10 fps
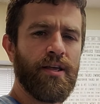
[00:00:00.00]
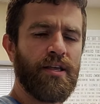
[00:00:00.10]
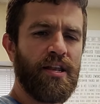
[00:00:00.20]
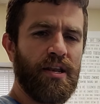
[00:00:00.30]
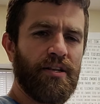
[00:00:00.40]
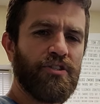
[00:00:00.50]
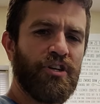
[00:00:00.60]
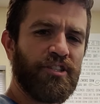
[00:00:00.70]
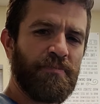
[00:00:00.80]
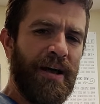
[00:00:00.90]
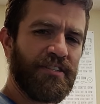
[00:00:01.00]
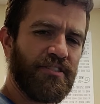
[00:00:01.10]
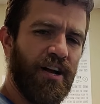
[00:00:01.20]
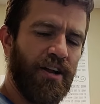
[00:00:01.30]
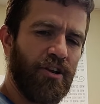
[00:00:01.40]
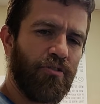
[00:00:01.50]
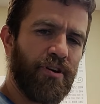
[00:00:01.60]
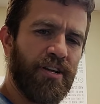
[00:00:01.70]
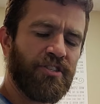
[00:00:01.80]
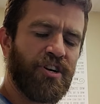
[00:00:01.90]
getting just past 90
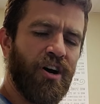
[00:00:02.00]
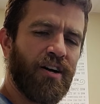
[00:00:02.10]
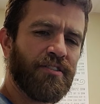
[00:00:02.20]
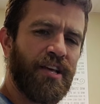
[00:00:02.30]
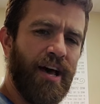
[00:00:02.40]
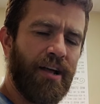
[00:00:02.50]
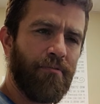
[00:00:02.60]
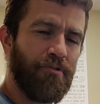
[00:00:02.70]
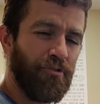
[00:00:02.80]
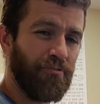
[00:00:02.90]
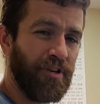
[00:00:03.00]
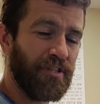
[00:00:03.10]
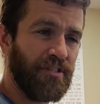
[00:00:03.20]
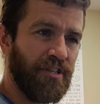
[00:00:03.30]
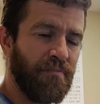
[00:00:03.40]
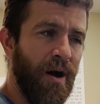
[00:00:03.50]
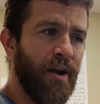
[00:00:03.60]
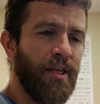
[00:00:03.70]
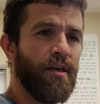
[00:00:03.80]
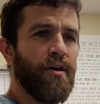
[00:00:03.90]
degrees, contact with the rings to the
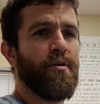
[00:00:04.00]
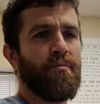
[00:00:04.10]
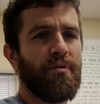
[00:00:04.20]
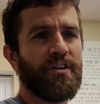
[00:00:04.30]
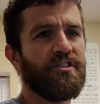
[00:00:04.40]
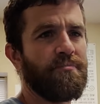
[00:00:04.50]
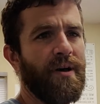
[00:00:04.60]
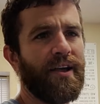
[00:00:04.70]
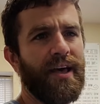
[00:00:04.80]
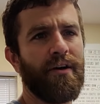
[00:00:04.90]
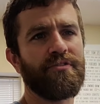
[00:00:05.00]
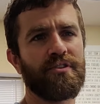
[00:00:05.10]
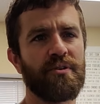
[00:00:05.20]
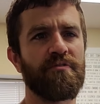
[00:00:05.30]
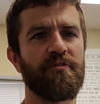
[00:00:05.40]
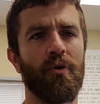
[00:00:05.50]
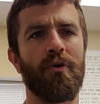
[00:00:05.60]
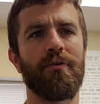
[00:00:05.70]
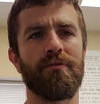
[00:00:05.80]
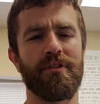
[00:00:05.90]
body, pressing back out to good
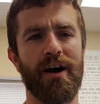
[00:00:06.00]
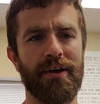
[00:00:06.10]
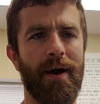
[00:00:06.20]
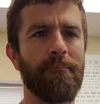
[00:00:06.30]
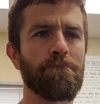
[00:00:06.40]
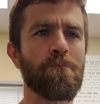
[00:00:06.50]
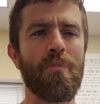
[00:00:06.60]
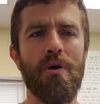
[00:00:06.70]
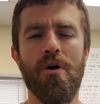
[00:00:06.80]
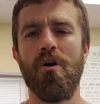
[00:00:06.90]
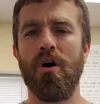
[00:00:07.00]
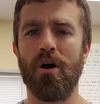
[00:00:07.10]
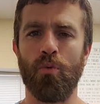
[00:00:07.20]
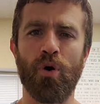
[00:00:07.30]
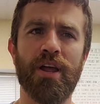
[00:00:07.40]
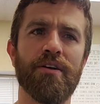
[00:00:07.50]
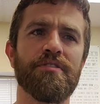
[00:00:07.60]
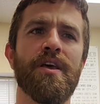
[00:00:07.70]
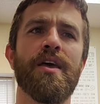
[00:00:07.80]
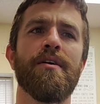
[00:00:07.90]
full lockout. Our workout
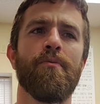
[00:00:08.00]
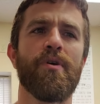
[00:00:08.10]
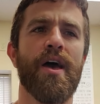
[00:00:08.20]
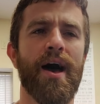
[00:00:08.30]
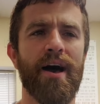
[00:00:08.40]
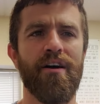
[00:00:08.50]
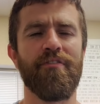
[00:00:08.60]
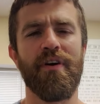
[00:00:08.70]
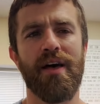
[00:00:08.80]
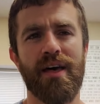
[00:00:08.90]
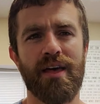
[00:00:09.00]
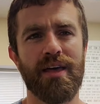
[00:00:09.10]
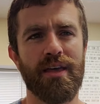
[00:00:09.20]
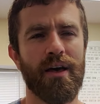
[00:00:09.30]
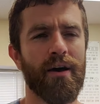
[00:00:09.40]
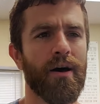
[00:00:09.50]
today, we have a